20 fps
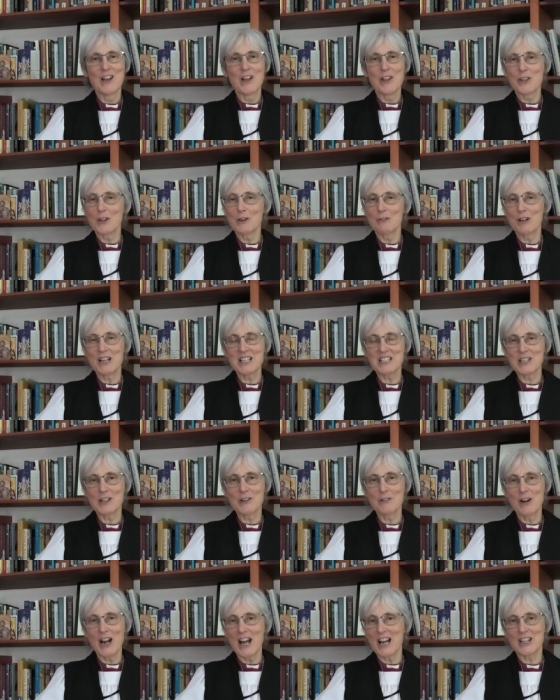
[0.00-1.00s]
The
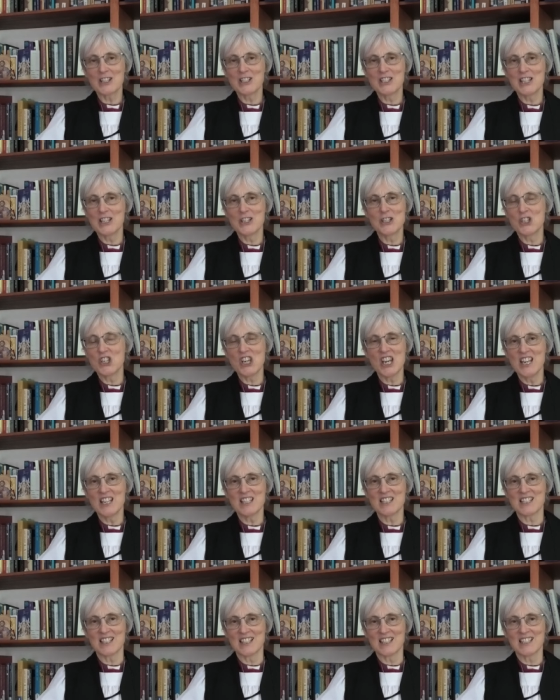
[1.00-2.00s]
resurrected
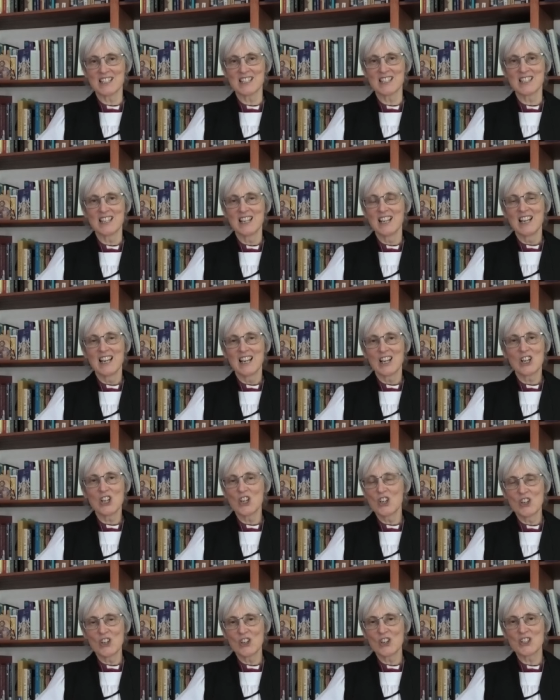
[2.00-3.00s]
Jesus
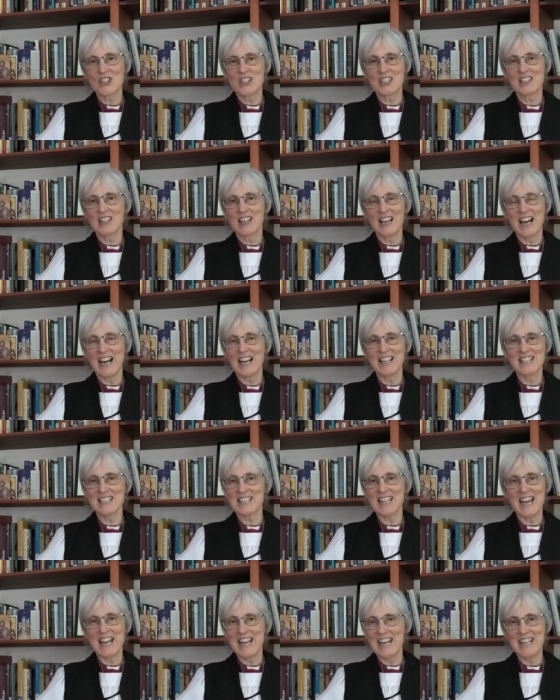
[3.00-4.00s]
cooked and
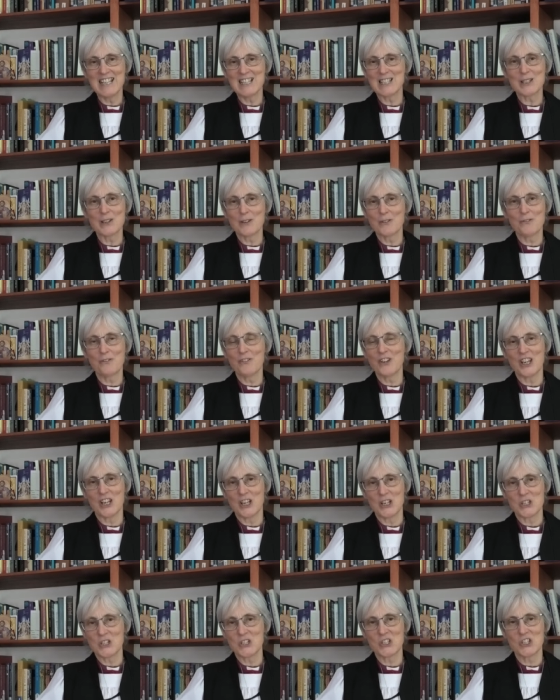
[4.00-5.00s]
ate
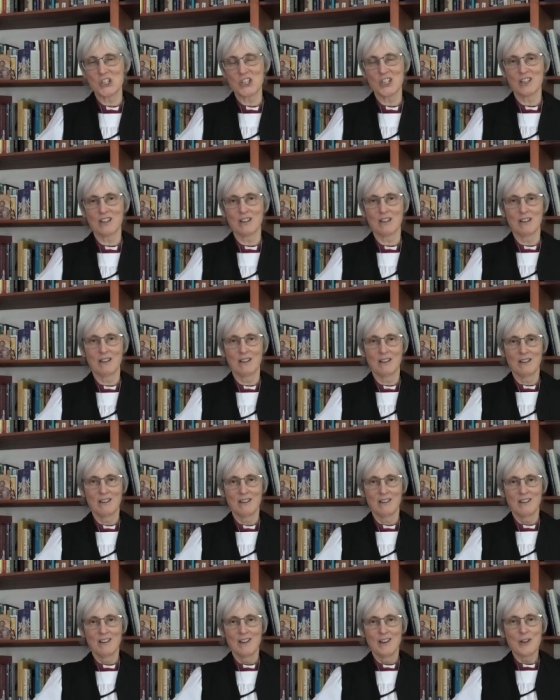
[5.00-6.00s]
fish.
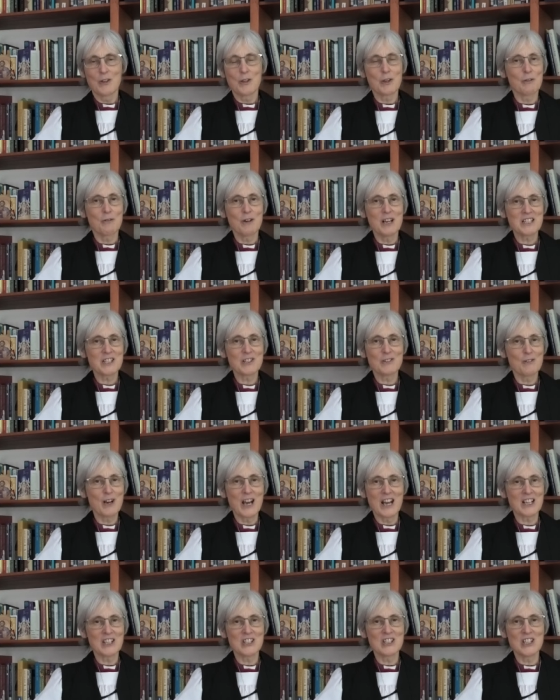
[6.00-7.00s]
The
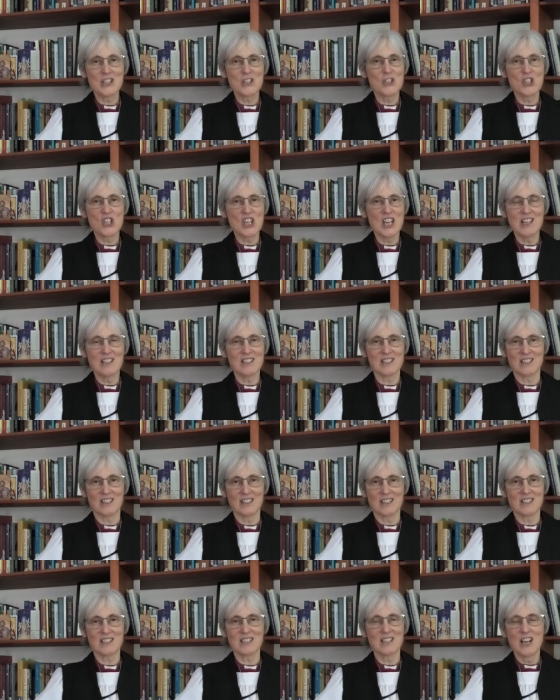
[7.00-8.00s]
resurrected
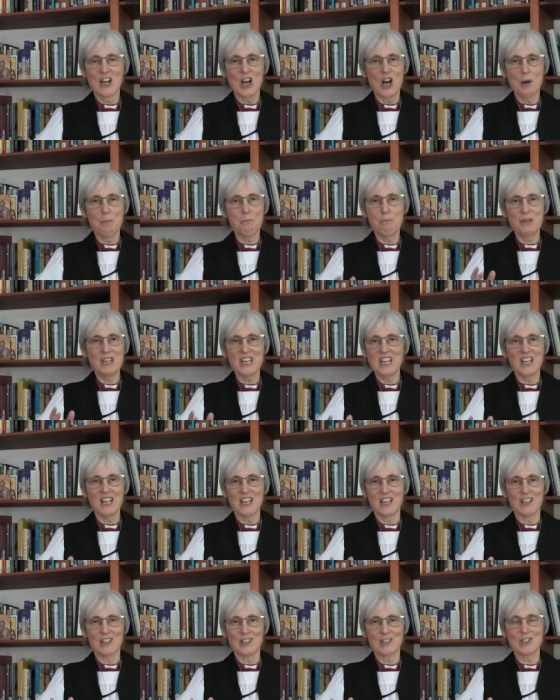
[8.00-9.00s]
Jesus
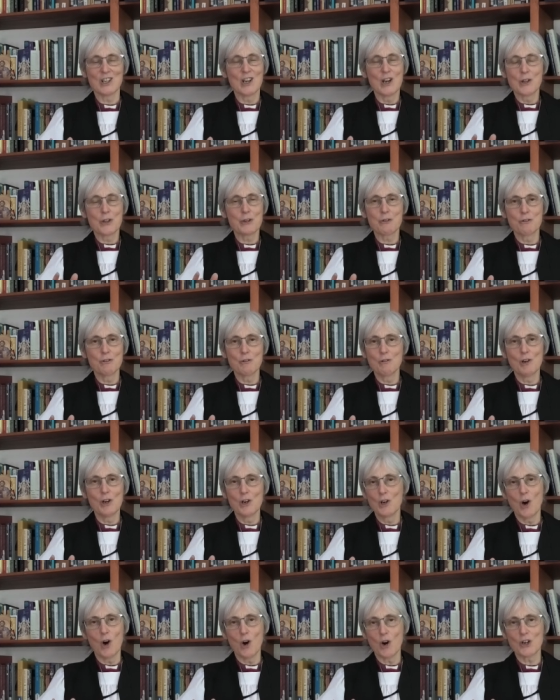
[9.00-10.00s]
appeared through
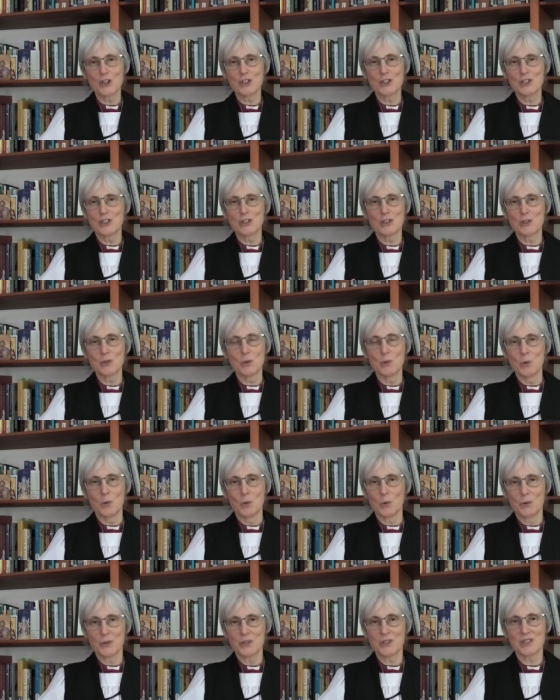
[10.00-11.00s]
locked
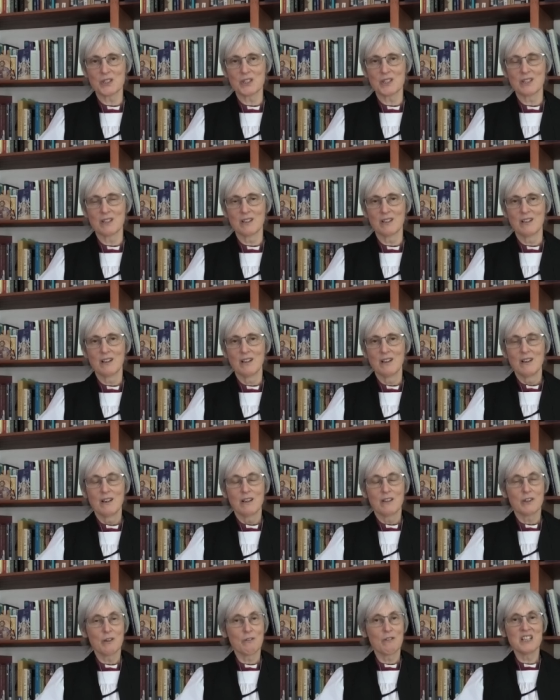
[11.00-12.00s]
doors.
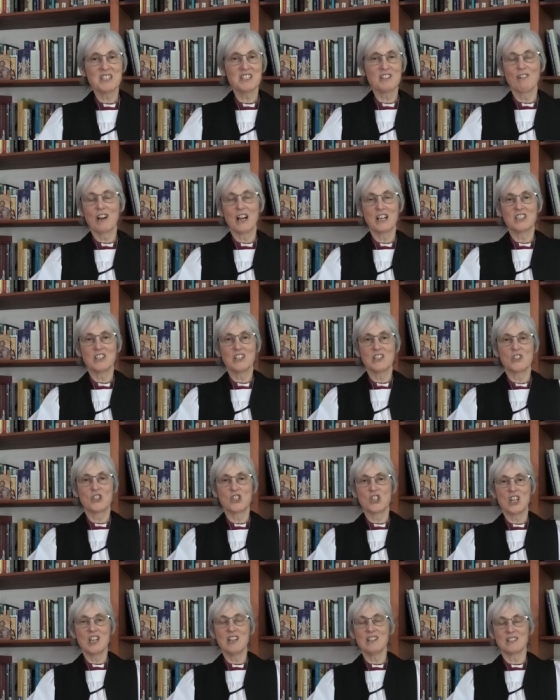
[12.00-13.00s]
The resurrected
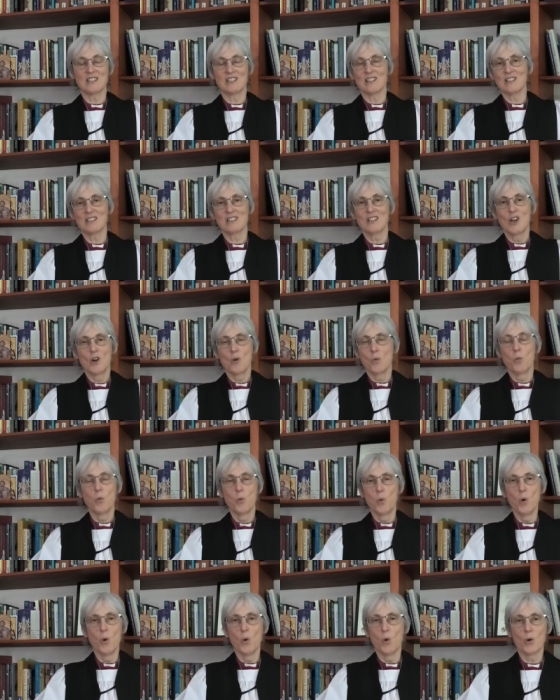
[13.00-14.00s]
Jesus
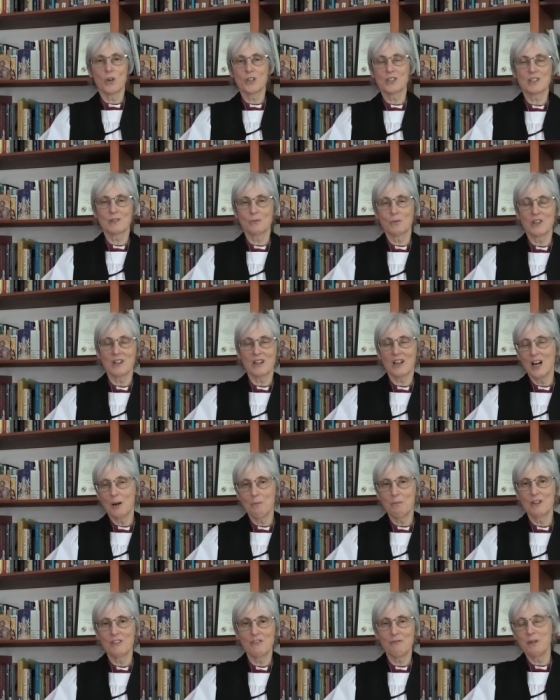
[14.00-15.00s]
walked with a
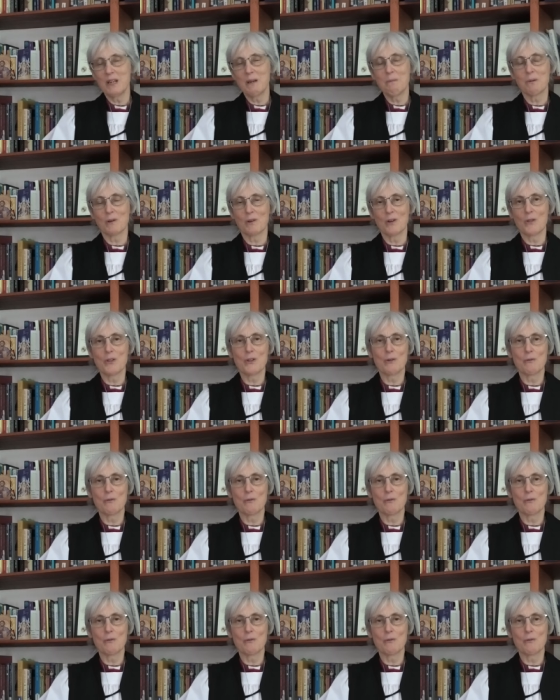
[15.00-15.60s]
couple of people on the